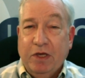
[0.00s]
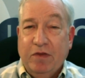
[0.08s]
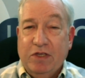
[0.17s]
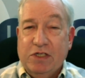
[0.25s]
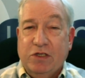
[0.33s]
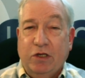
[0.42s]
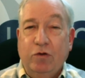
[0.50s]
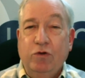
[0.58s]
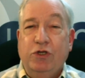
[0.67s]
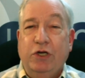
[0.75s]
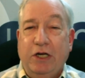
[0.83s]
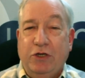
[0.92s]
This
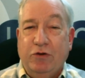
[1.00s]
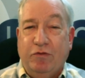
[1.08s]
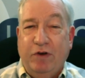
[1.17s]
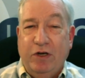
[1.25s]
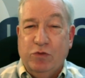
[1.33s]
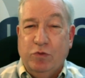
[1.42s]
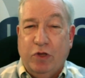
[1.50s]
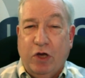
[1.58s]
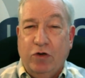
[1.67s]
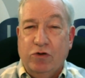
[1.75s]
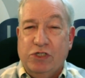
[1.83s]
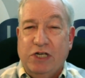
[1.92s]
delusion interferes with
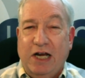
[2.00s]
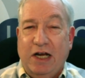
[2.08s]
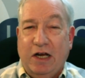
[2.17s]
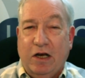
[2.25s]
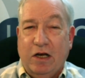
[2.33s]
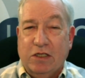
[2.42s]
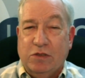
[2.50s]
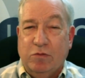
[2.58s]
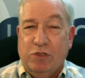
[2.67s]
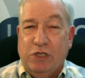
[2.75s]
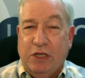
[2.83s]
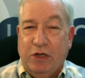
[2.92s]
understanding
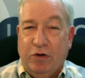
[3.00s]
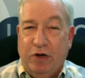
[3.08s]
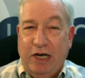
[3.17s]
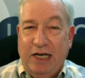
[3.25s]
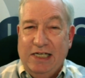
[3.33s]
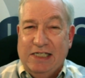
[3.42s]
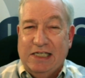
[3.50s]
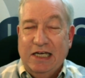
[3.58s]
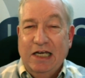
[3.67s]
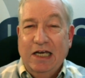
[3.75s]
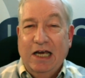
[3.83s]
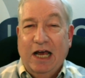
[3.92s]
customers and their needs
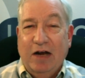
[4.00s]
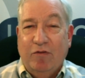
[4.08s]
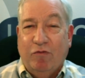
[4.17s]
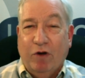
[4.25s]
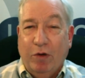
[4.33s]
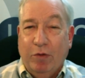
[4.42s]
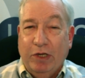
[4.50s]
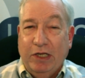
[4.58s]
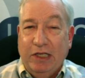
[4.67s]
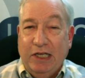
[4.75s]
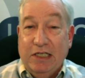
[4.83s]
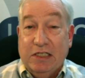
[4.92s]
and
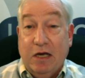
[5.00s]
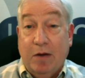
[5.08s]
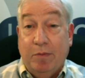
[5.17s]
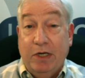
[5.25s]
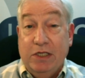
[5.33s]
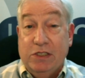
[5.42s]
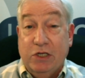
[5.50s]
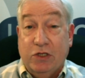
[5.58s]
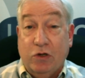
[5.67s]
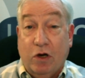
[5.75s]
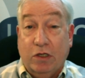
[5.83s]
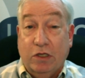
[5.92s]
frequently leads companies to
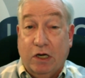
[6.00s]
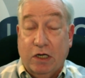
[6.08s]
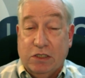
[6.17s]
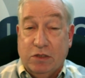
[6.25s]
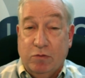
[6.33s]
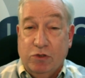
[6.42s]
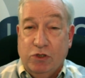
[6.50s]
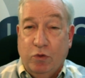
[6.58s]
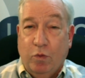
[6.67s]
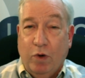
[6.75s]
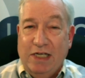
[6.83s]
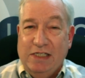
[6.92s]
talk to customers
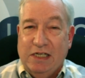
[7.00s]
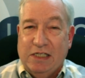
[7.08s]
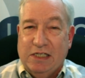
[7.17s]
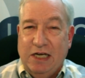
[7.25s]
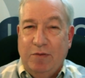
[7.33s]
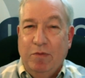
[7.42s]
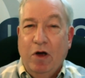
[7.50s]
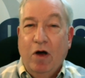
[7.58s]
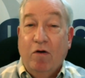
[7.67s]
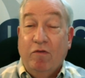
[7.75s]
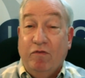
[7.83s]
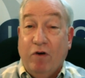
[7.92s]
in ways that seem
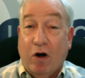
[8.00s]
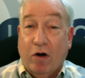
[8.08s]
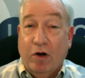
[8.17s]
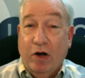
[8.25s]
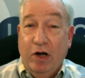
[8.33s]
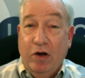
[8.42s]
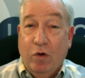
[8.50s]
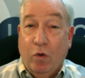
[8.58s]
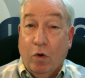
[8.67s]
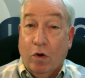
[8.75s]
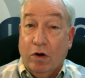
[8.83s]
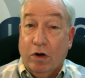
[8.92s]
foreign
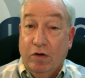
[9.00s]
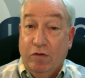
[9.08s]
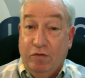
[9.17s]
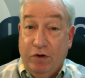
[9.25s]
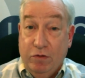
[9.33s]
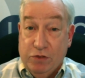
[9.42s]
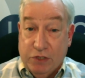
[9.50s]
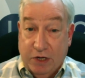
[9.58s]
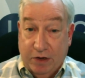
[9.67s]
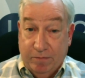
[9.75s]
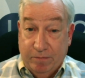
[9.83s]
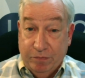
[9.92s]
or confusing.